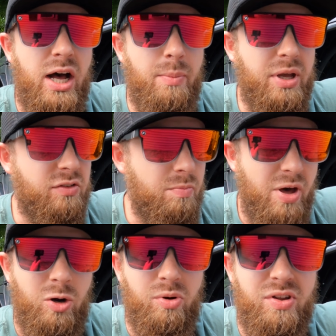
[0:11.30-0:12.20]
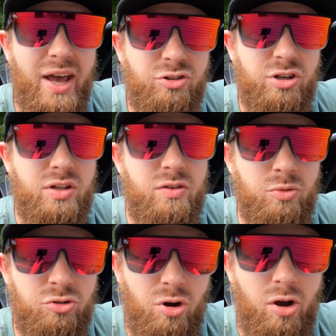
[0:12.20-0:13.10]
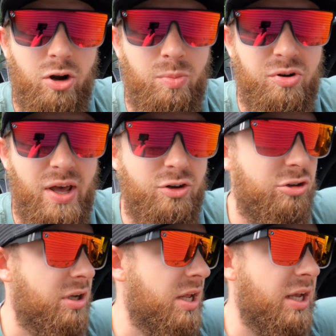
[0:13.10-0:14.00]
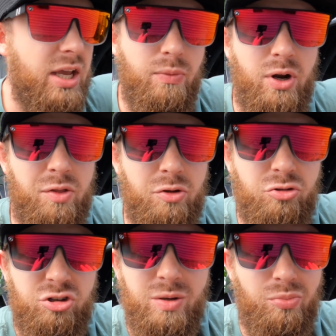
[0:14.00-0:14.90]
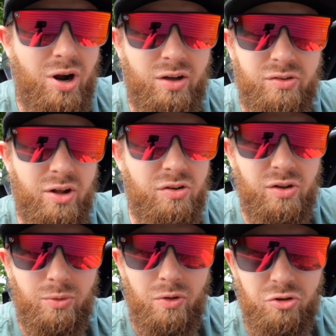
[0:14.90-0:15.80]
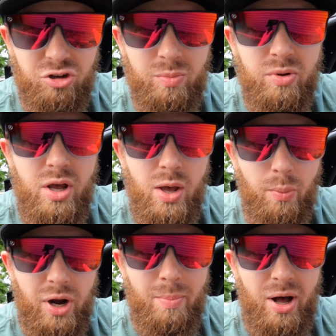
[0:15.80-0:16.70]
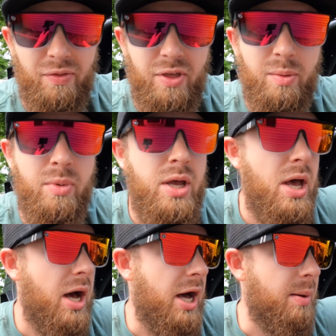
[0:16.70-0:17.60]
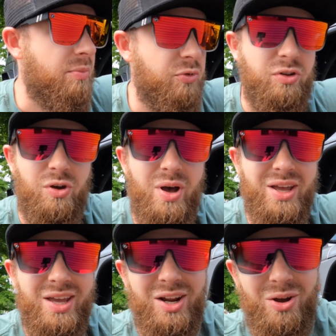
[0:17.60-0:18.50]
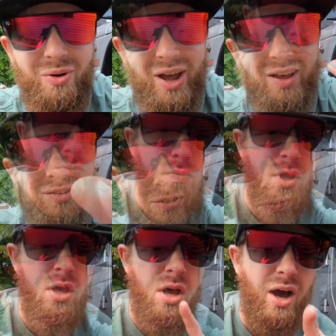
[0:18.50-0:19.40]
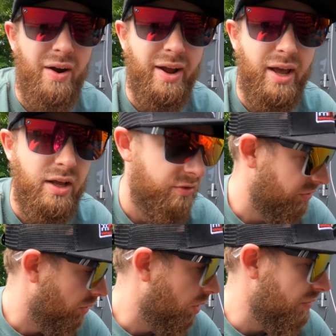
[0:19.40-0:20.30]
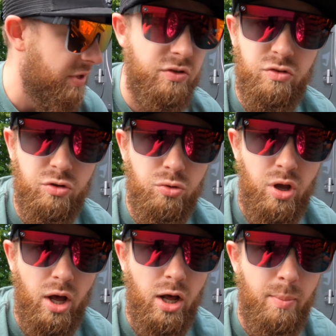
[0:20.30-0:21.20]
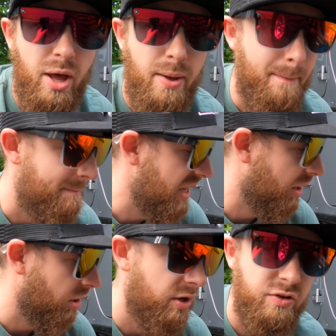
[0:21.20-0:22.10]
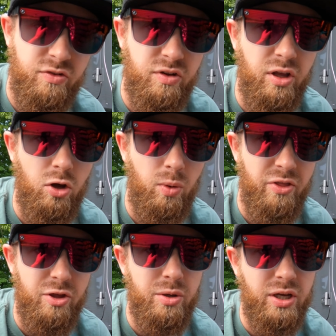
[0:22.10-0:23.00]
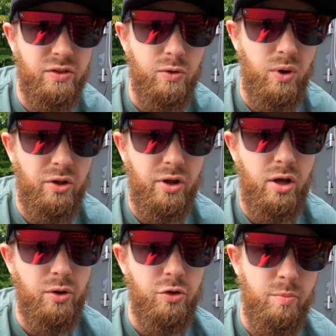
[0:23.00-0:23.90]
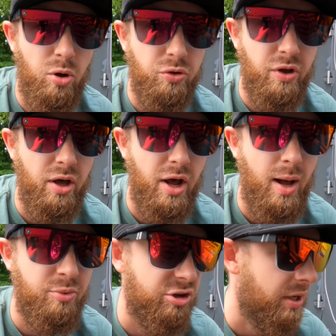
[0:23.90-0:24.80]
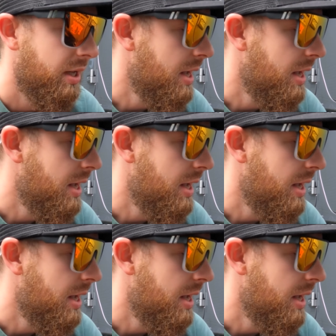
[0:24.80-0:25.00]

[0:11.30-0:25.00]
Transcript: Get some better protection, some stronger protection, and get rid of those cheap rock sliders that were on the Jeep when I bought them. So let's go ahead and get it going, guys. All right, guys, so these do come bare steel, whether you get the weld-on or the bolt-on option.